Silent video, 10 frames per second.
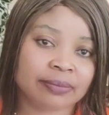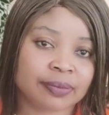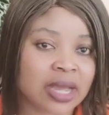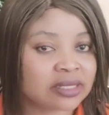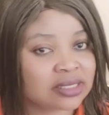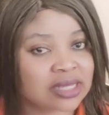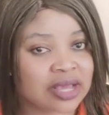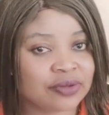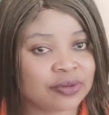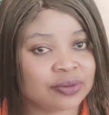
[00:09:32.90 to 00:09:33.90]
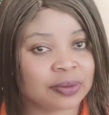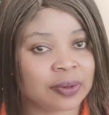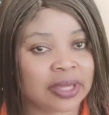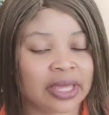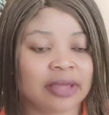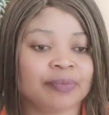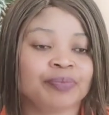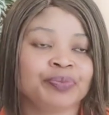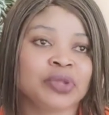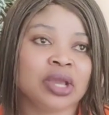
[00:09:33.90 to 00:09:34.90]
answer you. Okay,
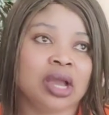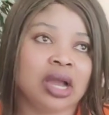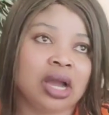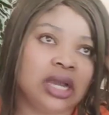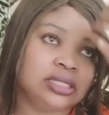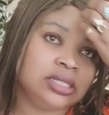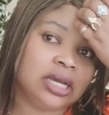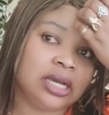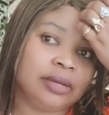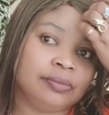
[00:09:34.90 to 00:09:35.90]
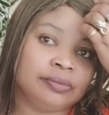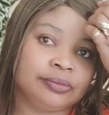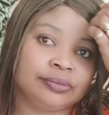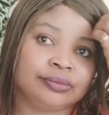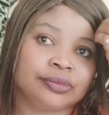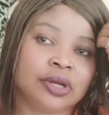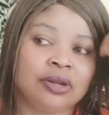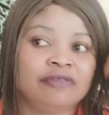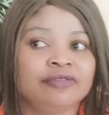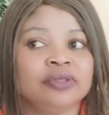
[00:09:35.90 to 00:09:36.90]
and all
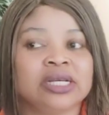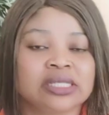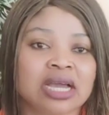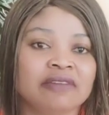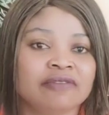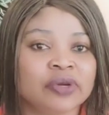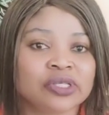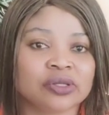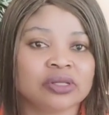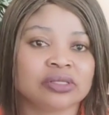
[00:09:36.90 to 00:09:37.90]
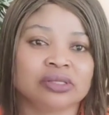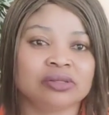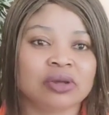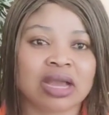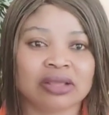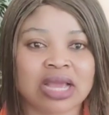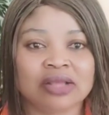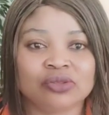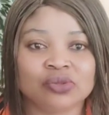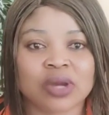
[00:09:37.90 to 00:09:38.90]
of you that have questions, you know, I
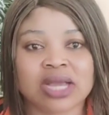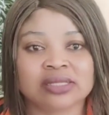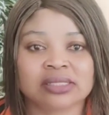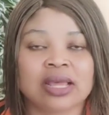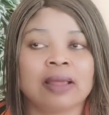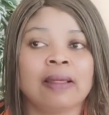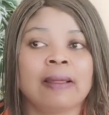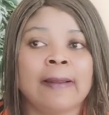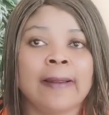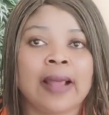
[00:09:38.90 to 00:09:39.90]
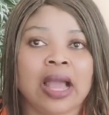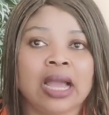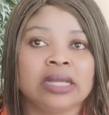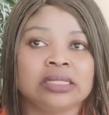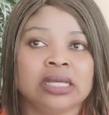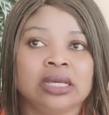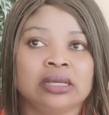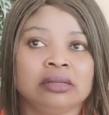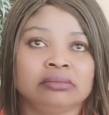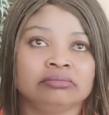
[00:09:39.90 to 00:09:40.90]
do answer. And
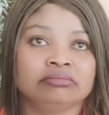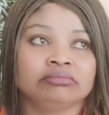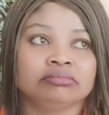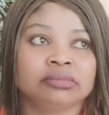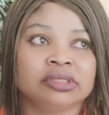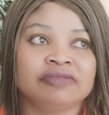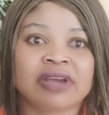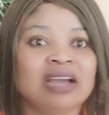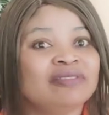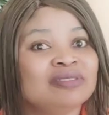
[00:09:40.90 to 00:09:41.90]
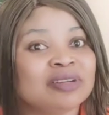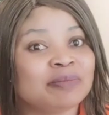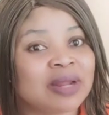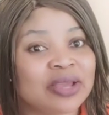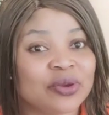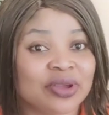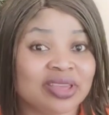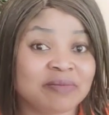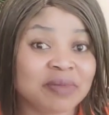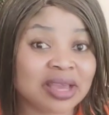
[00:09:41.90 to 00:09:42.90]
if I haven't replied your
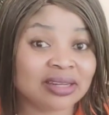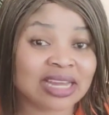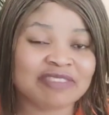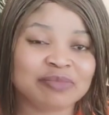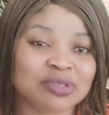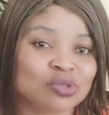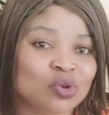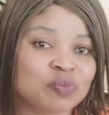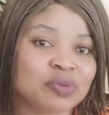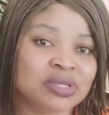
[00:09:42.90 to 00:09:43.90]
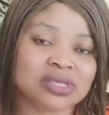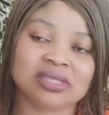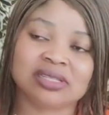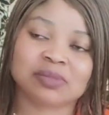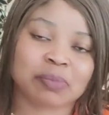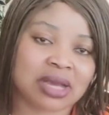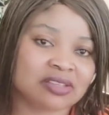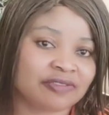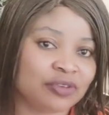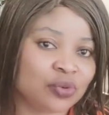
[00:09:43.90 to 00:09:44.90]
email, I've been so busy these past